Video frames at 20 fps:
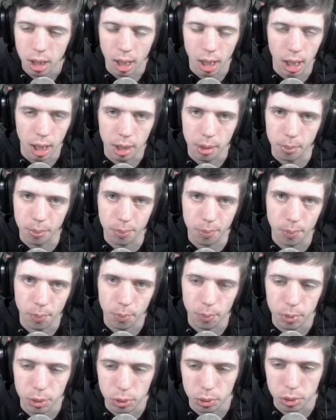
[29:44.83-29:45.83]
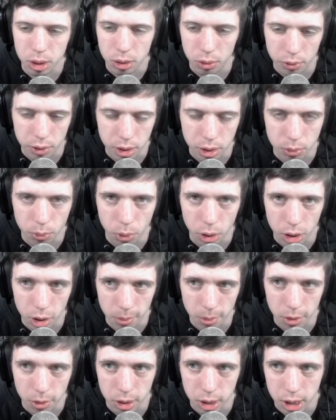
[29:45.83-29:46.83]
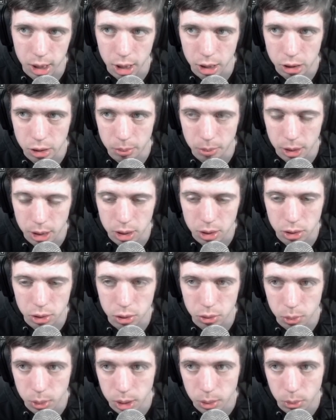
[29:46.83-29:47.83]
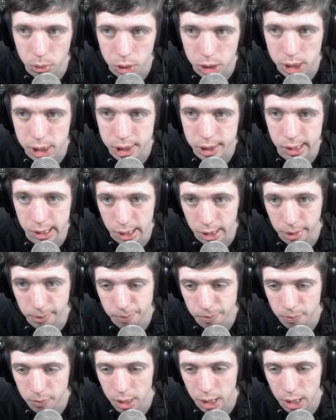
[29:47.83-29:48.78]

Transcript: We don't need to worry about the extra bits because we won't see them.